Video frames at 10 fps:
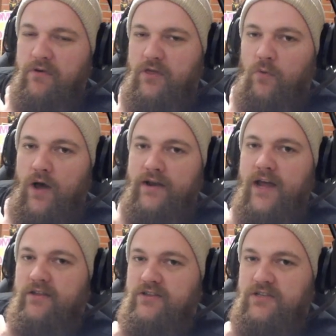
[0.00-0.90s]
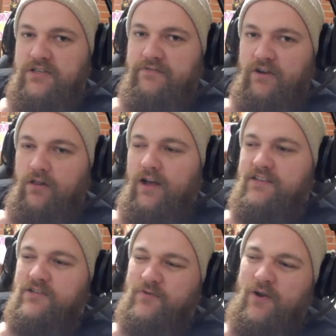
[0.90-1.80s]
the one out of the 6 different
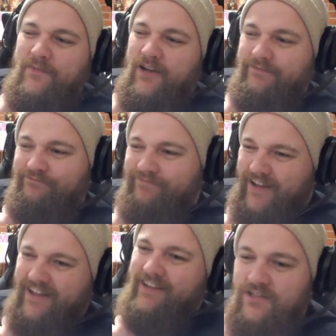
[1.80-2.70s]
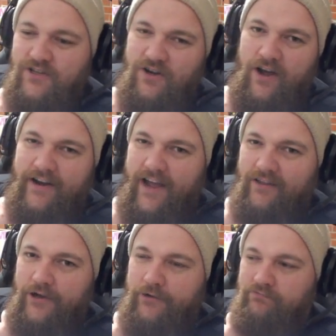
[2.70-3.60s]
classes where I'm like, he's got an Iron
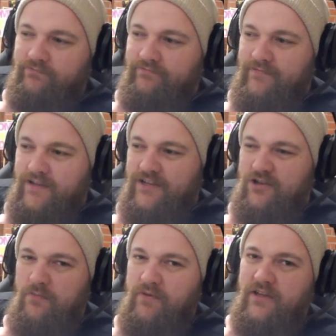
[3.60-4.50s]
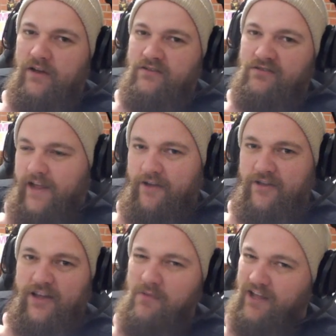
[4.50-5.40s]
Halo, he's got big guns. How are they
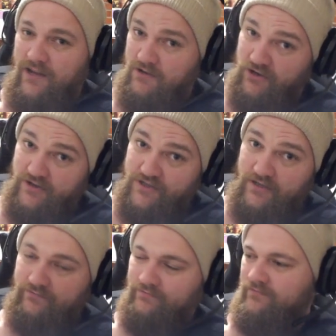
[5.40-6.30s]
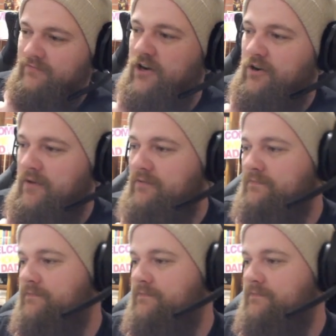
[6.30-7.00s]
going to make him interesting? You know what I mean?